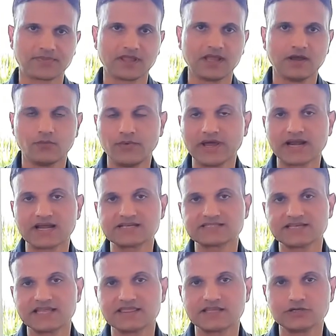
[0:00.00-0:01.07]
whereas
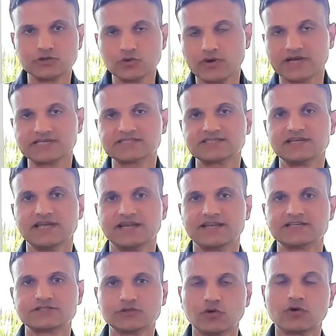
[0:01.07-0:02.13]
in the US, it
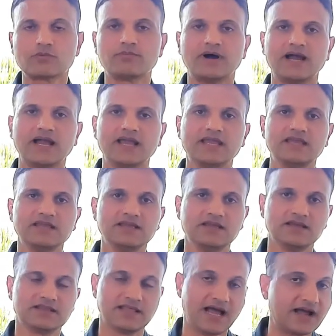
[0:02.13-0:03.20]
is known by
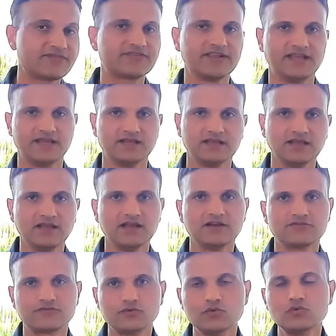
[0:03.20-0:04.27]
the FDA,
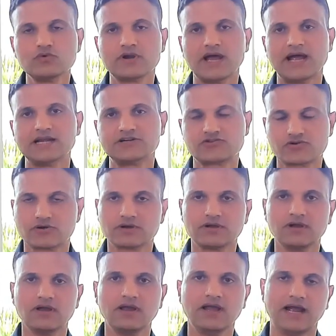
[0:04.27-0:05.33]
Food and
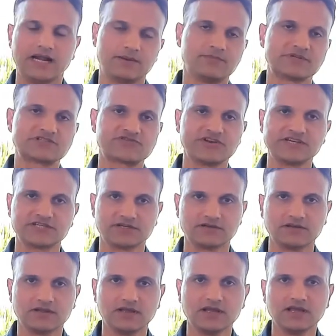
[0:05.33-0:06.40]
Drug
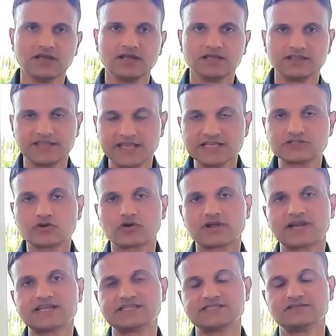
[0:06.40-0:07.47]
Administration. These
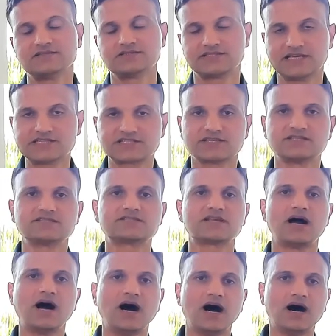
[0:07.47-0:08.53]
organizations
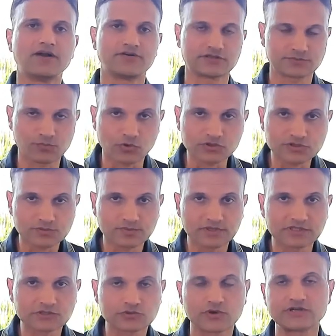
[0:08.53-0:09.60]
are
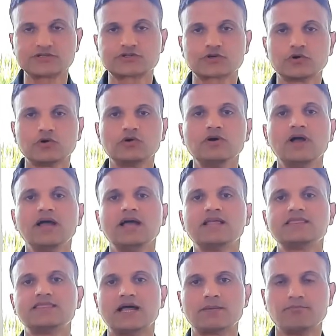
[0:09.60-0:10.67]
responsible to ensure
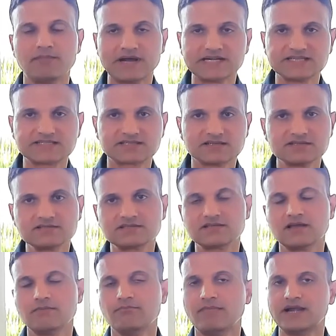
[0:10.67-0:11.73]
that
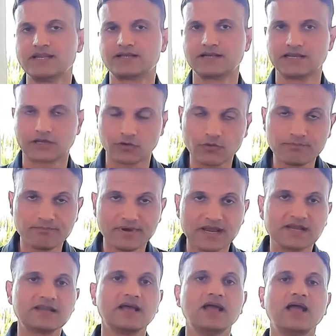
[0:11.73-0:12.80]
medicines, medical
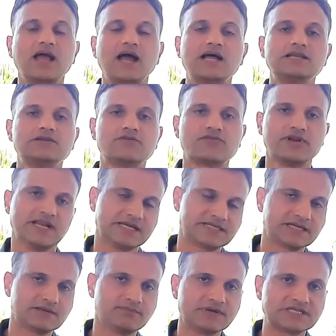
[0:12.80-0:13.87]
equipment, and
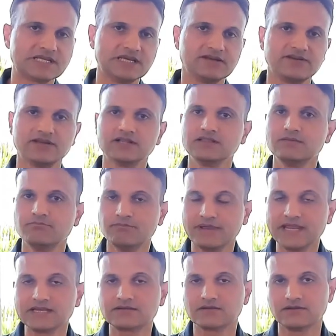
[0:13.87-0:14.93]
related material
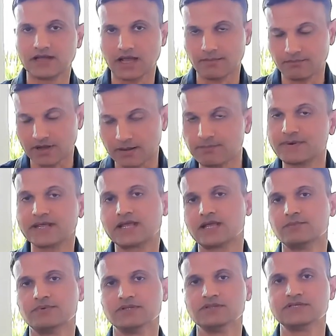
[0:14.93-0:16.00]
meet
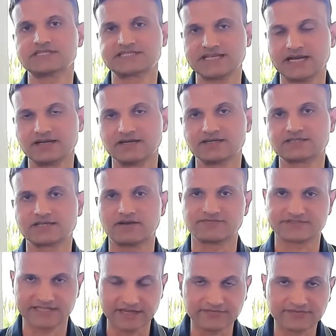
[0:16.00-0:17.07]
applicable standards of
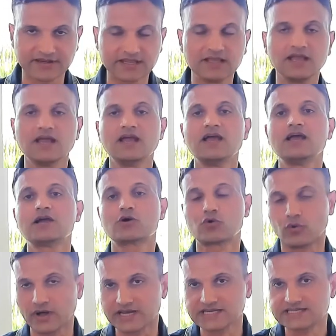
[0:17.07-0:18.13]
safety,
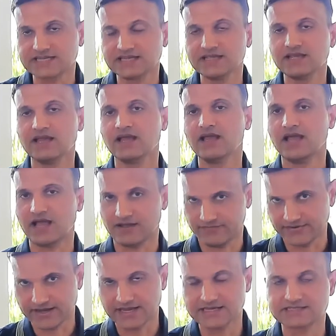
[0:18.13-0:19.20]
quality,
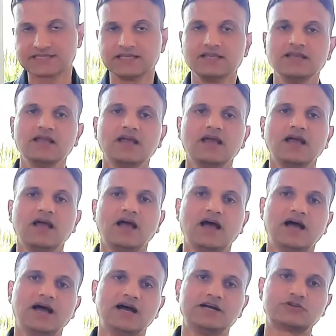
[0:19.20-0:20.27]
efficacy
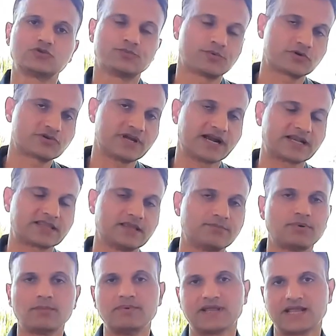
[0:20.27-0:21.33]
to protect the
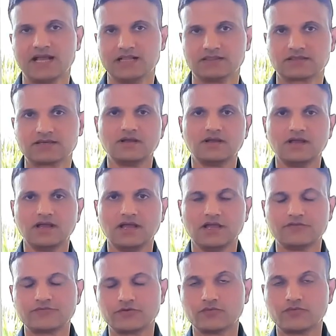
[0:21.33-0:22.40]
public health.
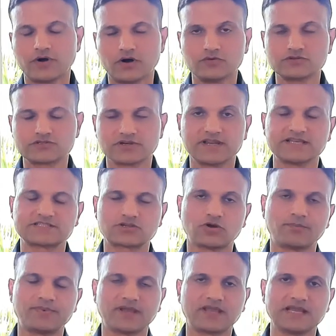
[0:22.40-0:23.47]
If you found today's
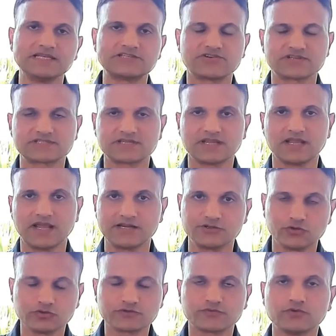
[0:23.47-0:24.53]
topic interesting and
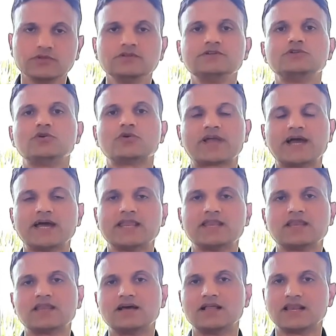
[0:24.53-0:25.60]
useful, you
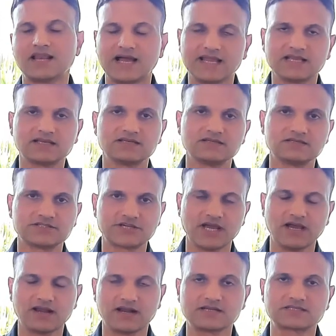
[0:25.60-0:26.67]
can like,
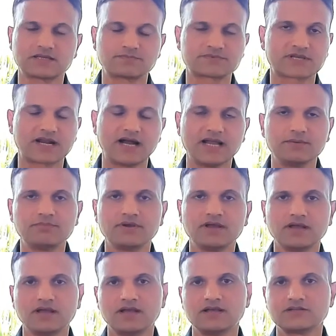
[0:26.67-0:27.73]
share, and subscribe
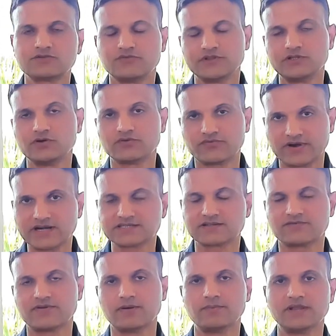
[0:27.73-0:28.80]
with your friends
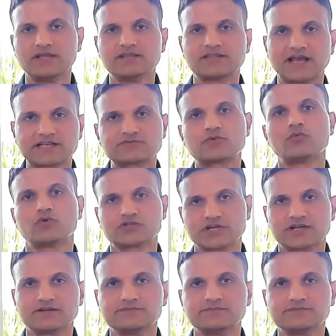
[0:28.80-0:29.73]
and family. Thanks for watching.